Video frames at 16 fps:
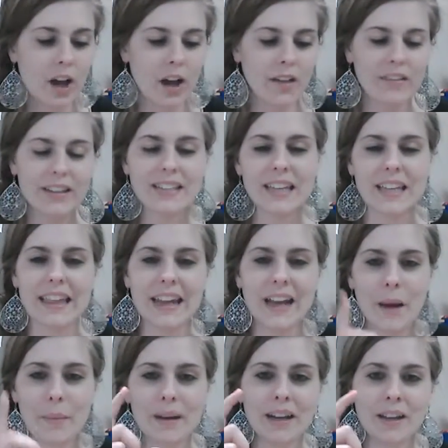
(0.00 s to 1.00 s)
Obviously, they
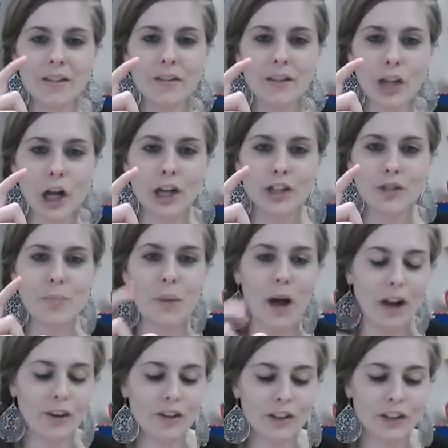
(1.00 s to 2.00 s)
come in a large
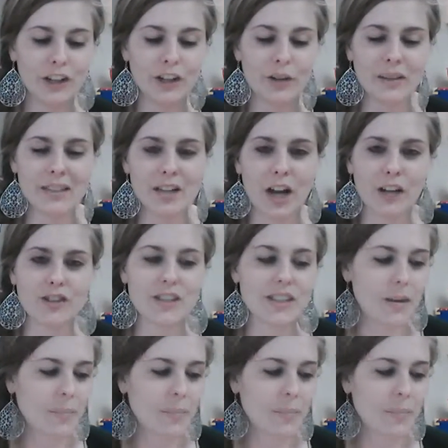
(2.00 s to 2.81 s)
bottle. It's not just a